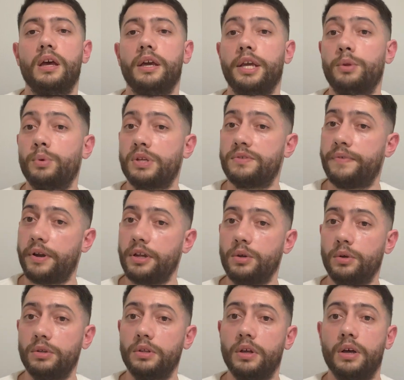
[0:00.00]
It was very
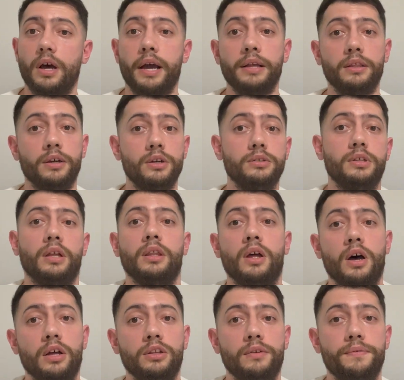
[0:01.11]
good. I learned a
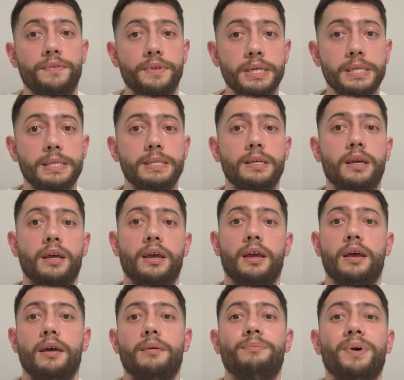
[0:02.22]
lot of things,
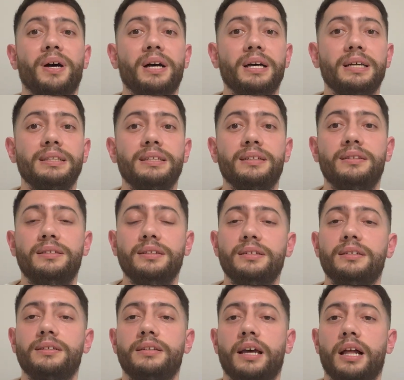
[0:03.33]
but it
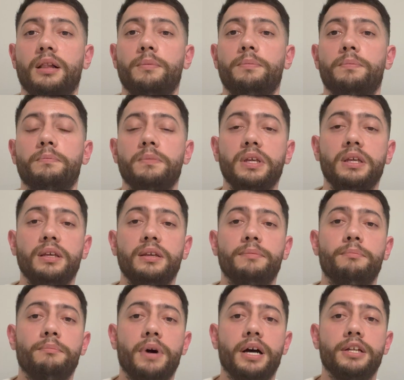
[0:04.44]
didn't help me
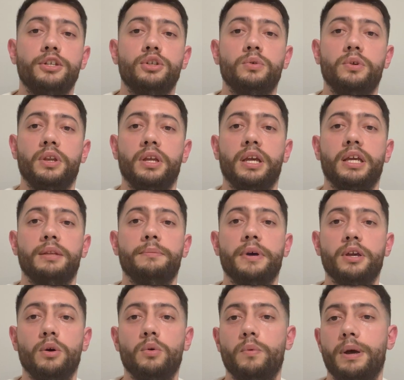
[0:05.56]
much to create my
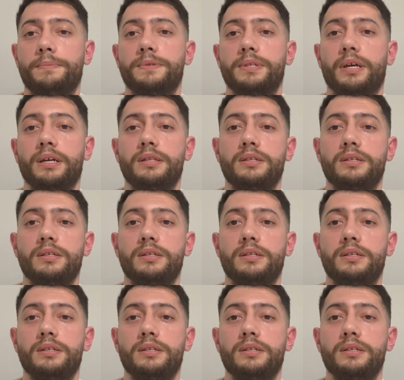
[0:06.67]
own website.